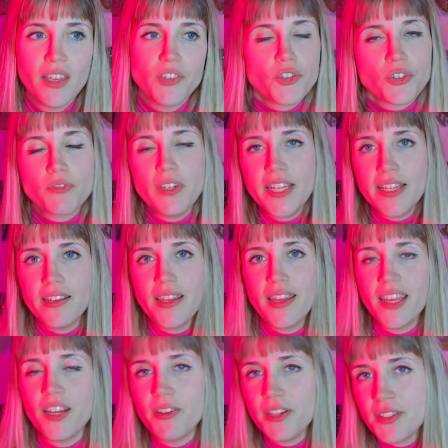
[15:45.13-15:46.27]
So it's really an
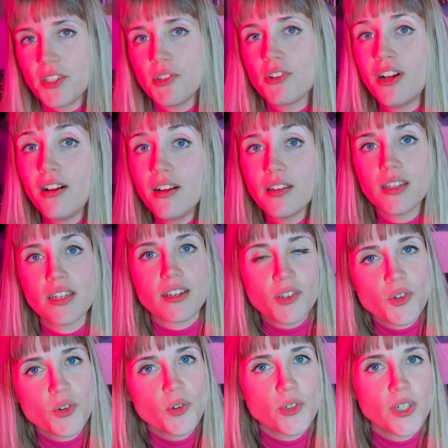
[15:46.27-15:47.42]
area that you can't
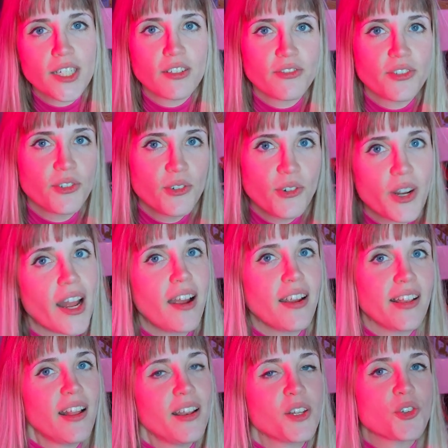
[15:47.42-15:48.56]
ignore if you look
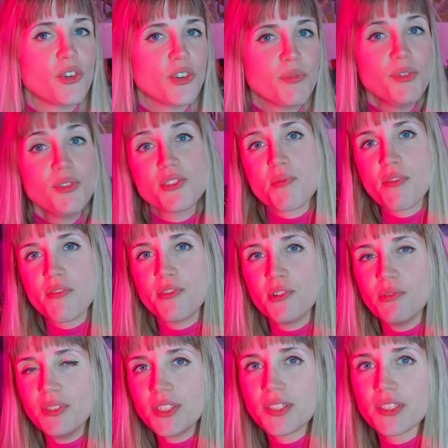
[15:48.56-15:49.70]
at electronic music
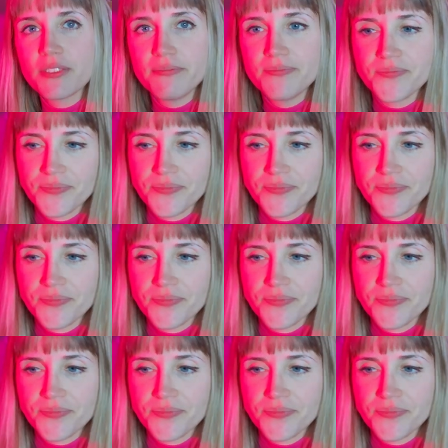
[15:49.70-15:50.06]
performance.